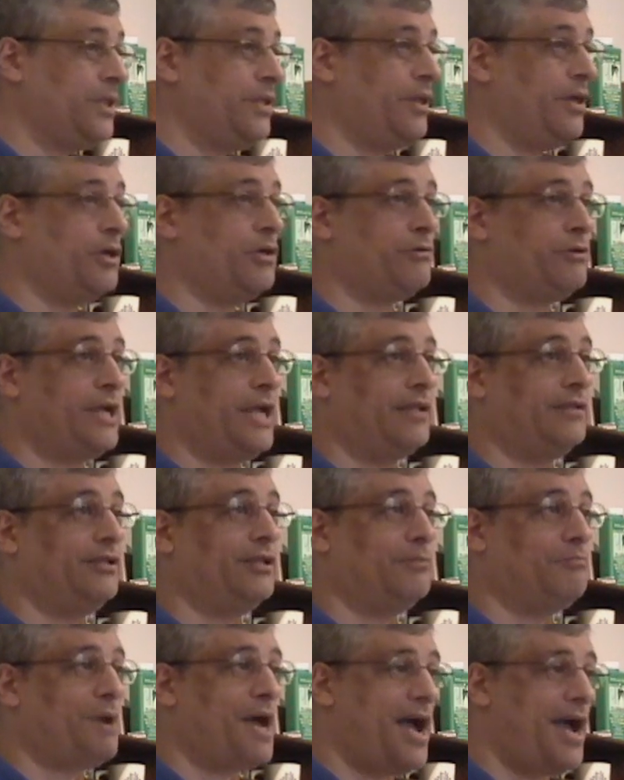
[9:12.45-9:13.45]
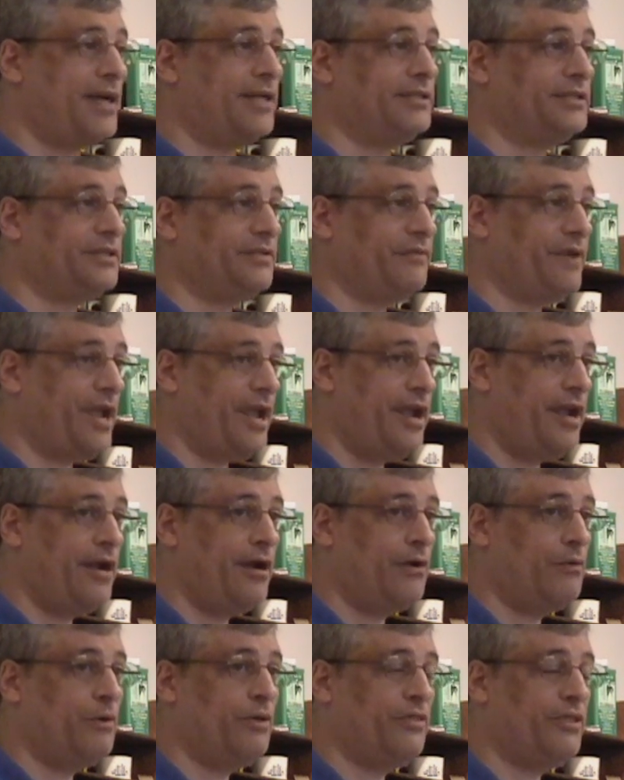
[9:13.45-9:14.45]
They'll create little pockets of
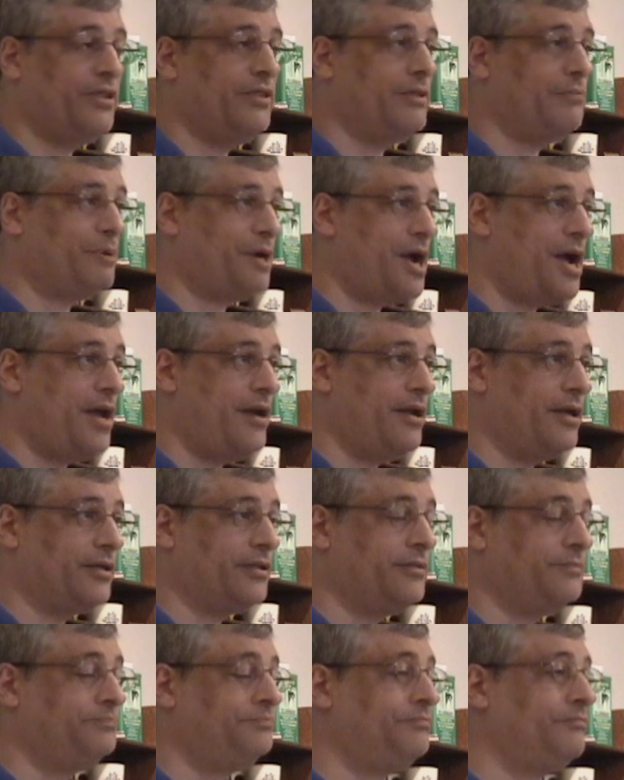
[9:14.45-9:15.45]
air within the product.